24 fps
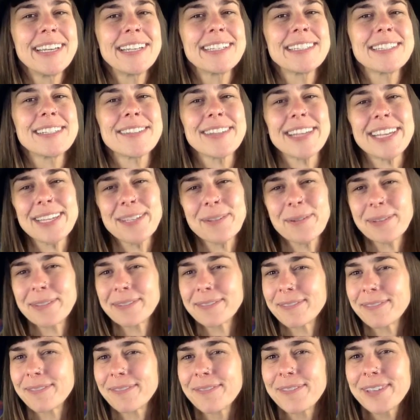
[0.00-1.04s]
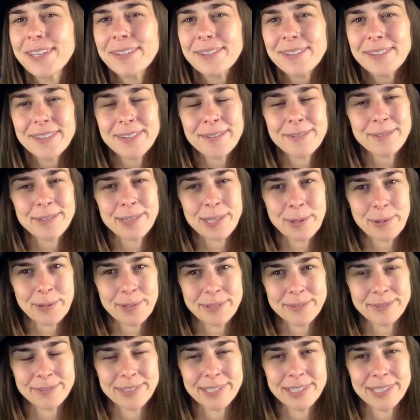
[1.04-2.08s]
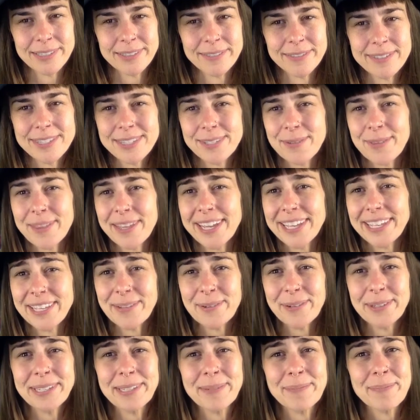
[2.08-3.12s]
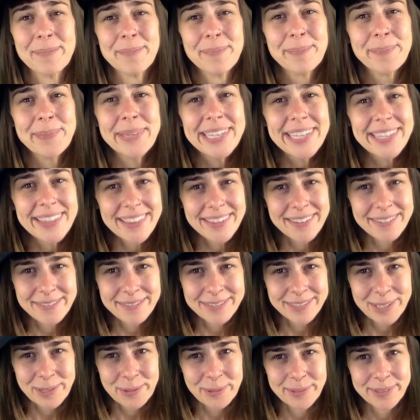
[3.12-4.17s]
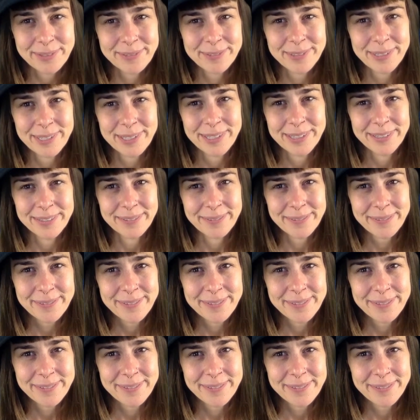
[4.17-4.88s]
so that you can feel the flow of love, so that you can be the flow of love,